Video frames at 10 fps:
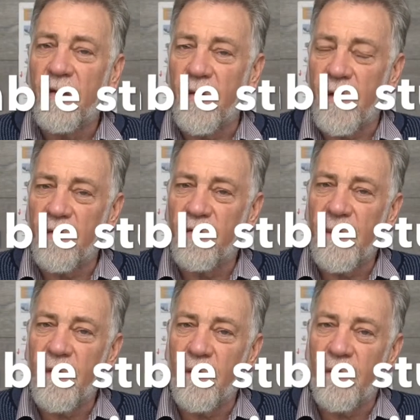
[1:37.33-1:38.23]
to
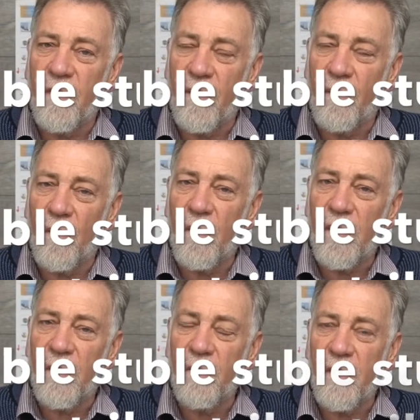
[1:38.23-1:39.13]
contribute to the
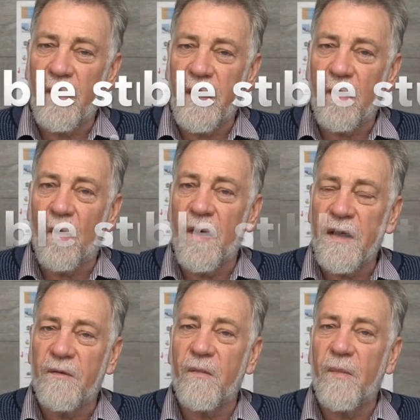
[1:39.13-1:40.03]
broader community or
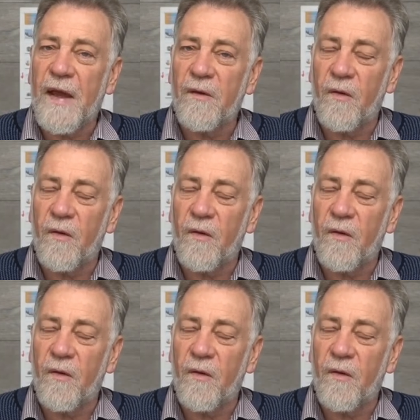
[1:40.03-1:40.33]
even back